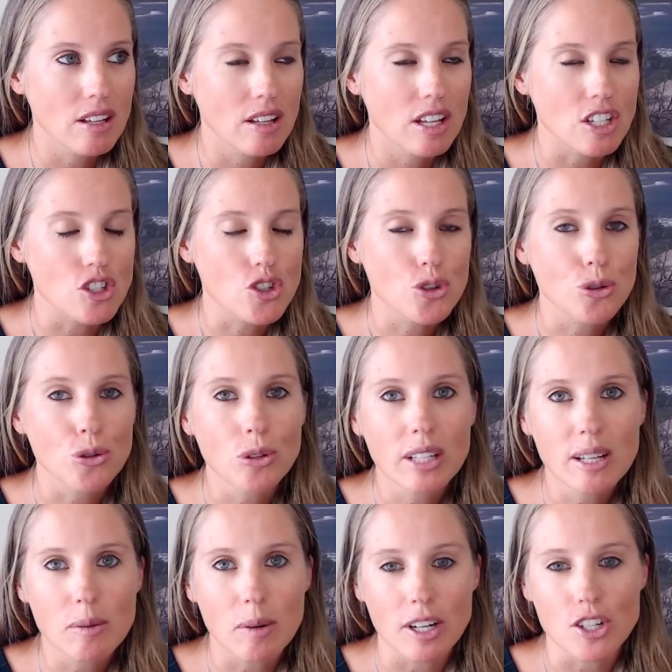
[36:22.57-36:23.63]
is
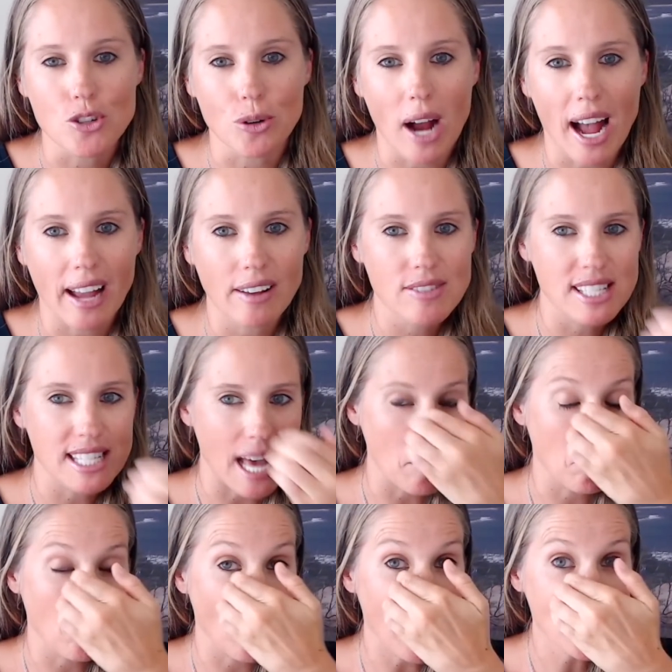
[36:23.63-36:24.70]
truly what drives
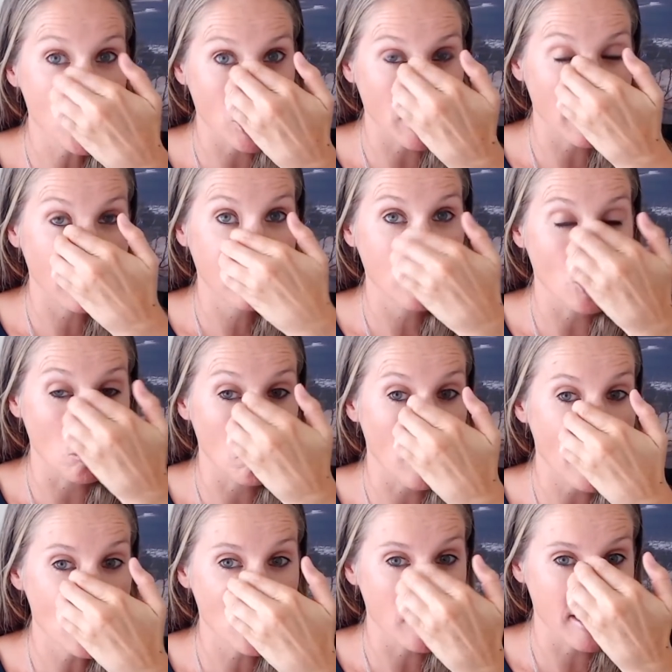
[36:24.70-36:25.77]
that pressure, your
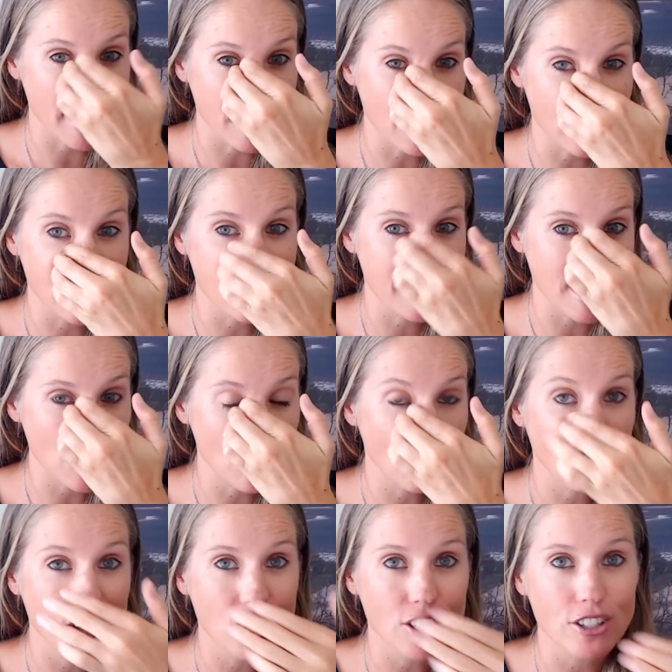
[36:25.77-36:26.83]
pressure centers that you
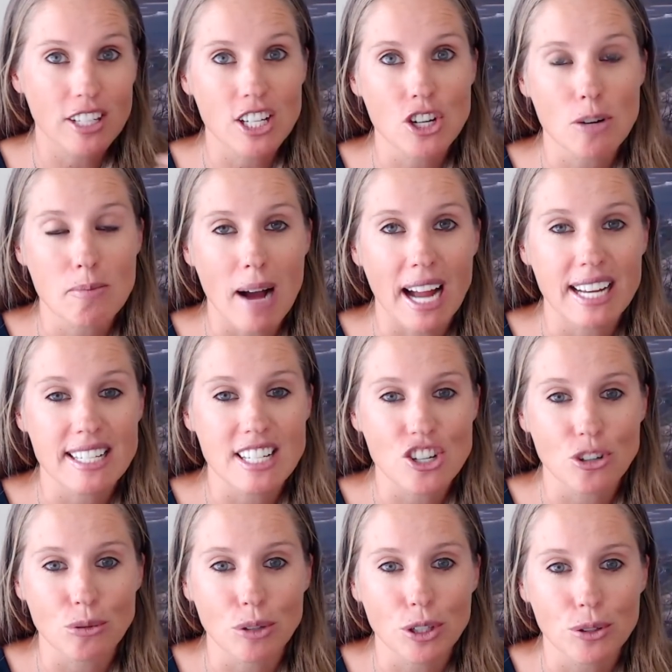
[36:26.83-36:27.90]
feel in your mind and
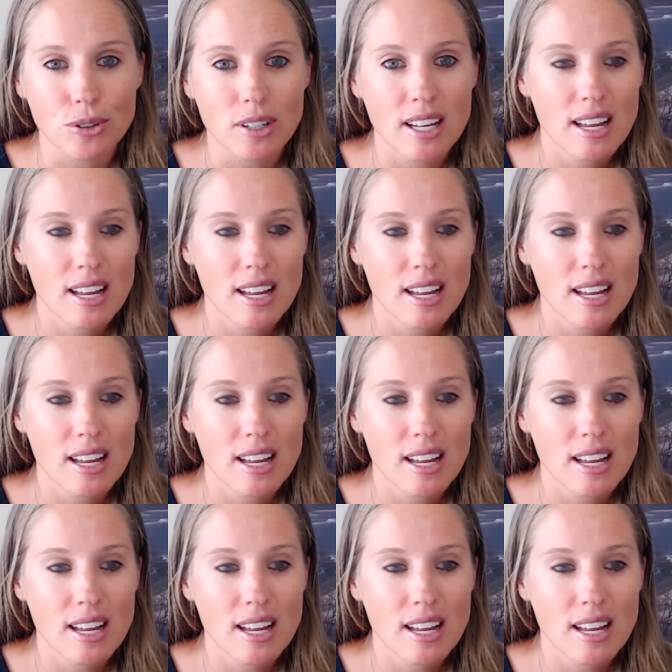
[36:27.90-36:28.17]
your root.